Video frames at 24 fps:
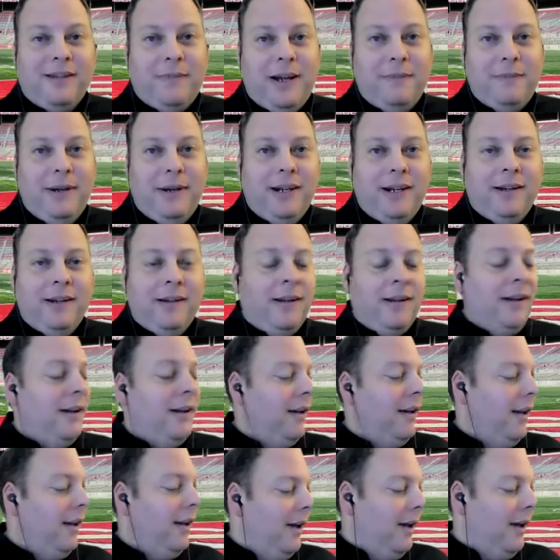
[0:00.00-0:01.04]
by me
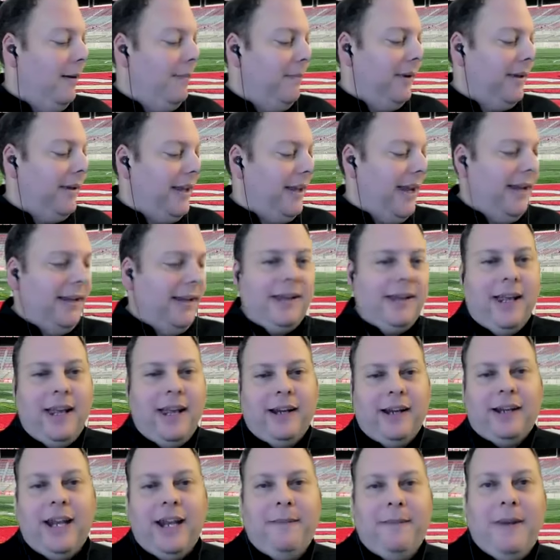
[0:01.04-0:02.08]
uh, but that
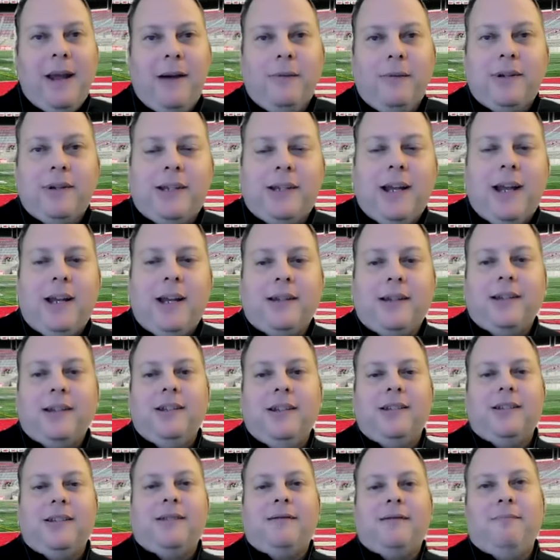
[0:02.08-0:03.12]
that game at wisconsin
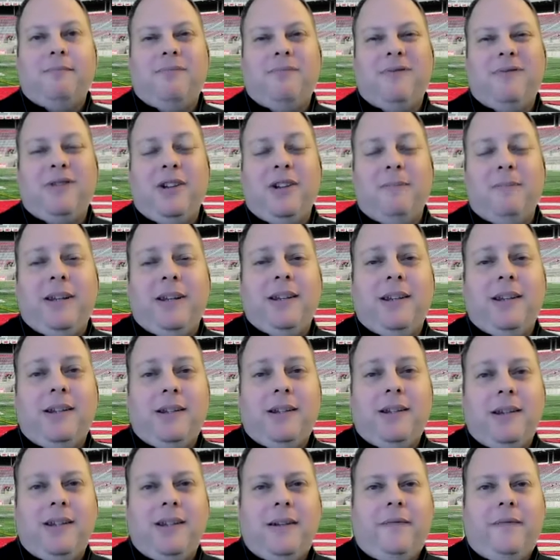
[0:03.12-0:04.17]
is could be the
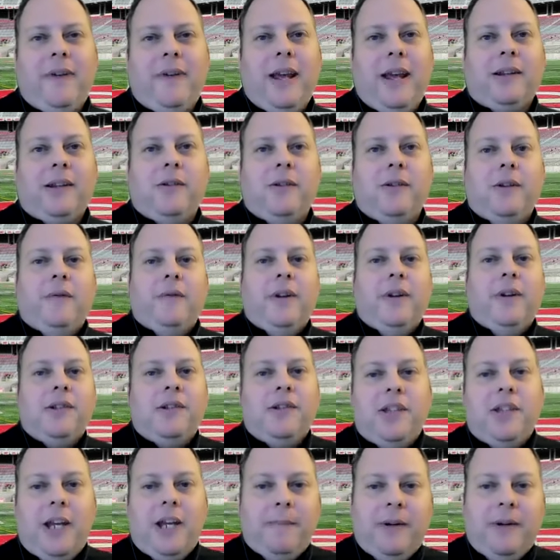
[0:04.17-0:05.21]
the de facto
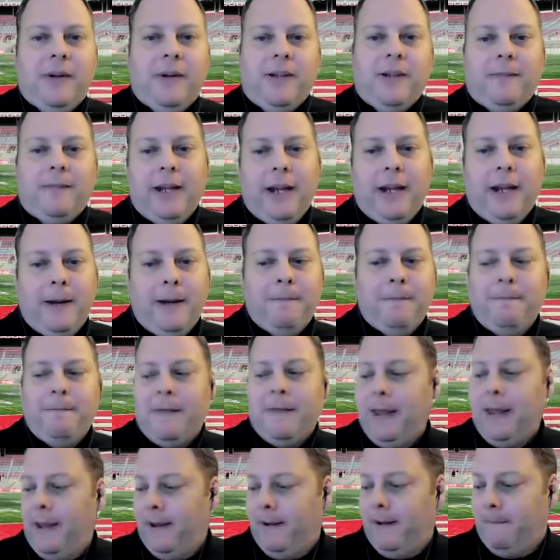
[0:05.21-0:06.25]
division championship game.
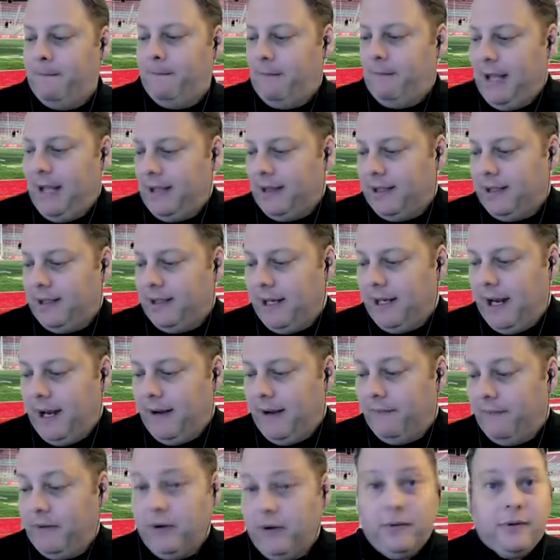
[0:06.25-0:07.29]
Not that they
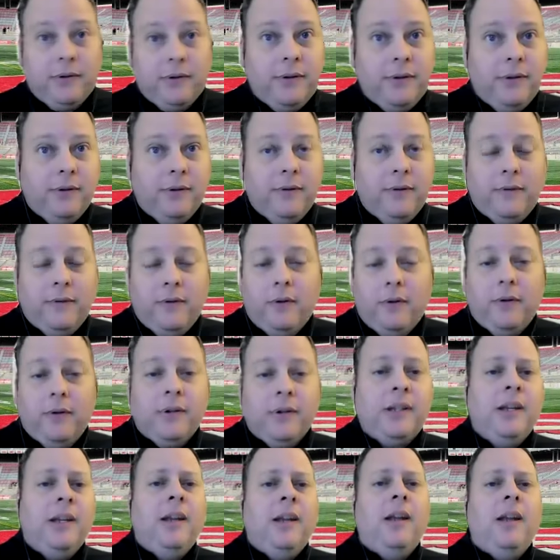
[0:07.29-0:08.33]
have those, of
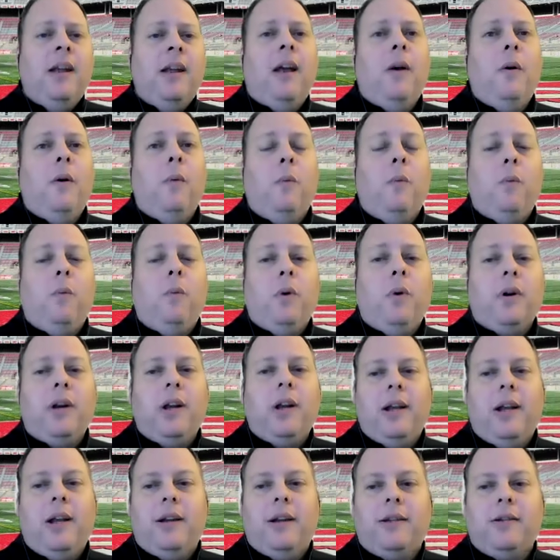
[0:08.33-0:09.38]
course. Uh, we're
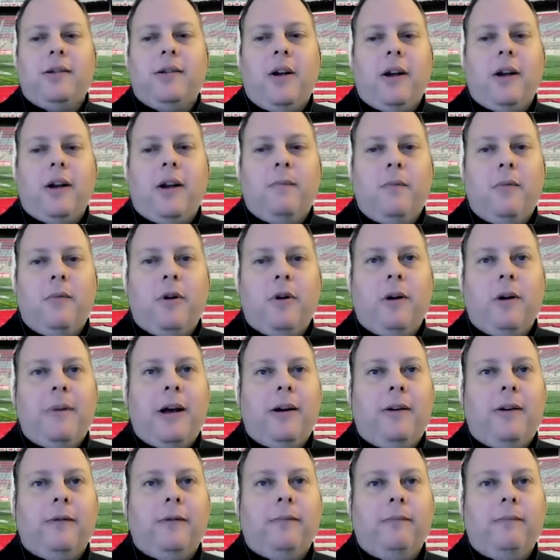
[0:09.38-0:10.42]
gonna talk more
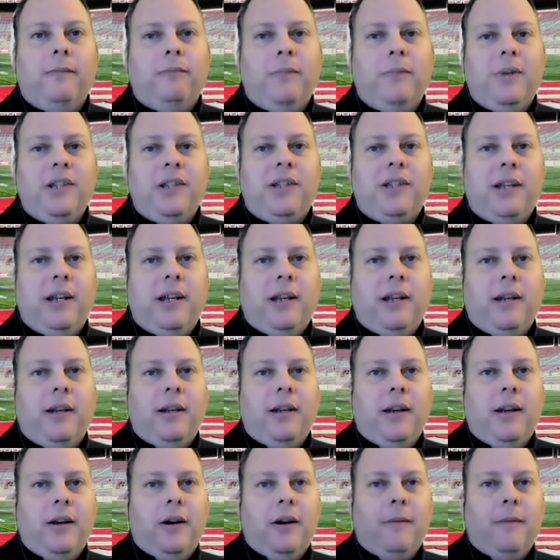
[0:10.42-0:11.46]
about
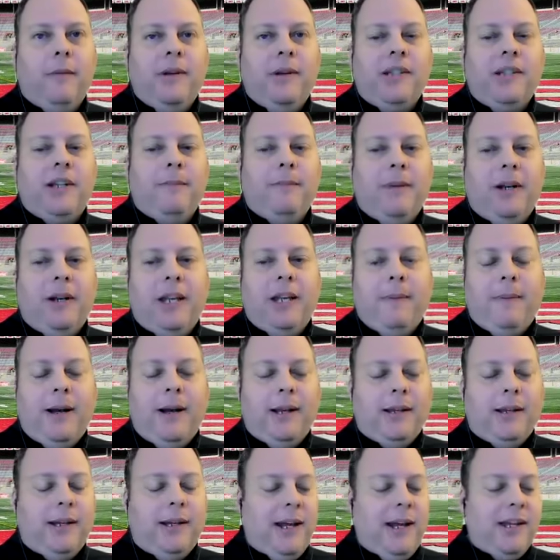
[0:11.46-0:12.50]
Michigan in our Michigan Monday
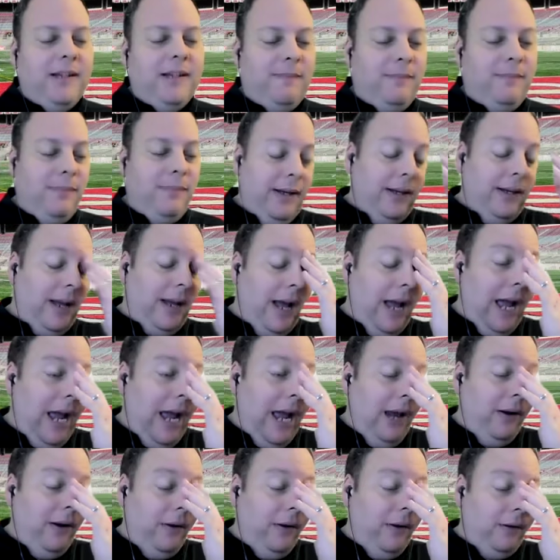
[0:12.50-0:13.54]
podcast, but
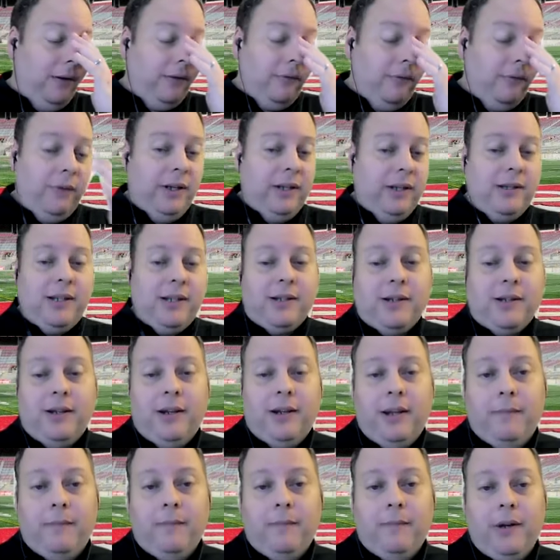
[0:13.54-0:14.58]
I we could touch on
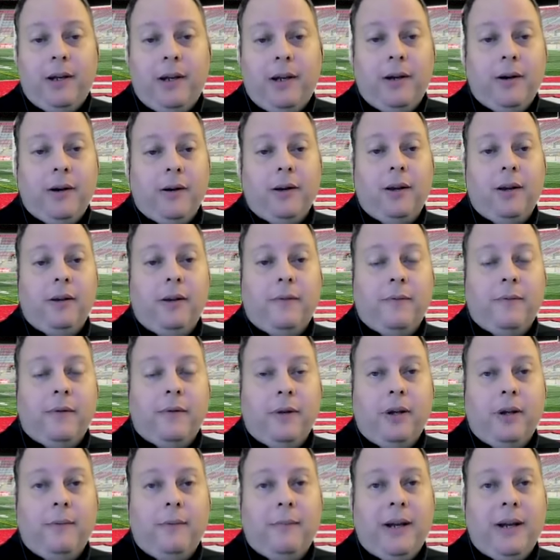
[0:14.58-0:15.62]
them here in, for
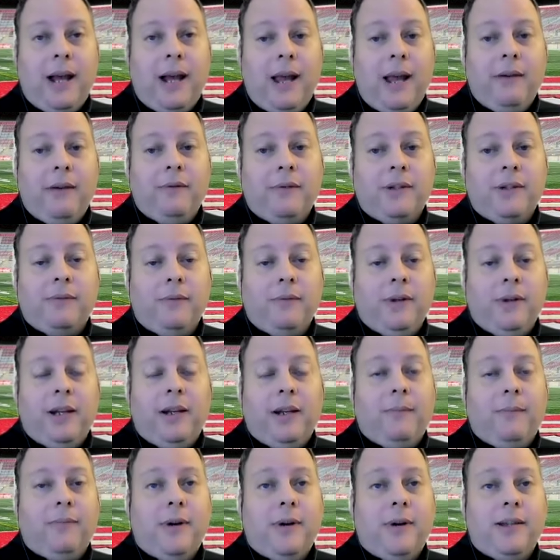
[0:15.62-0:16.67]
a little bit. I was really
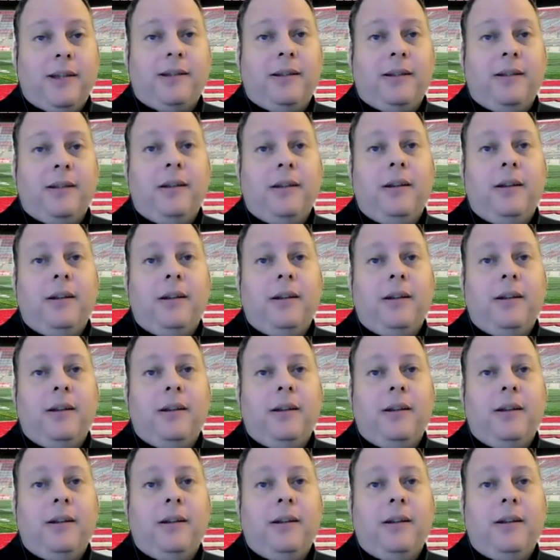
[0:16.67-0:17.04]
impressed